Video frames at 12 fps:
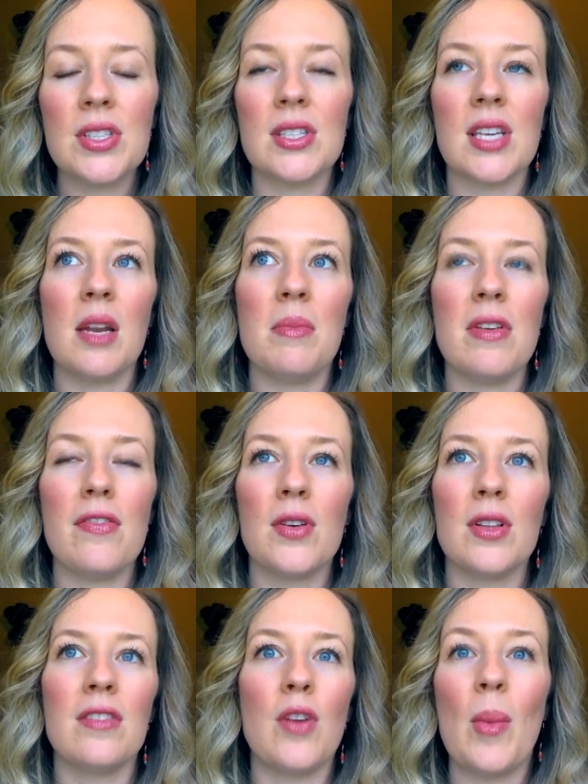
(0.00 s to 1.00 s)
It's going to be
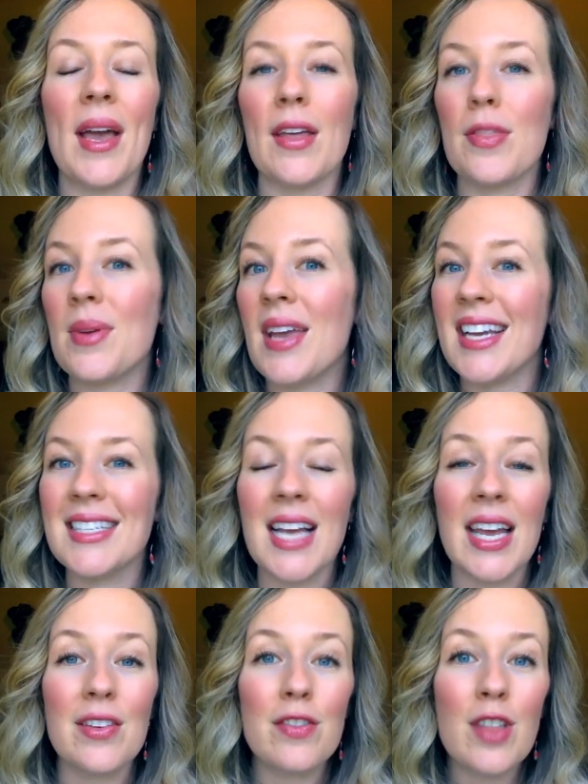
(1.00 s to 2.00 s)
full of omega-3
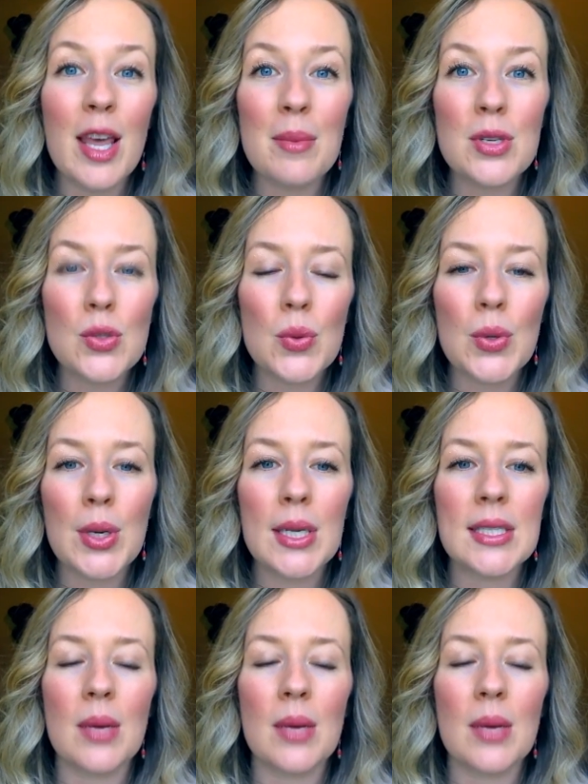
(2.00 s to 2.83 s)
anti-inflammatories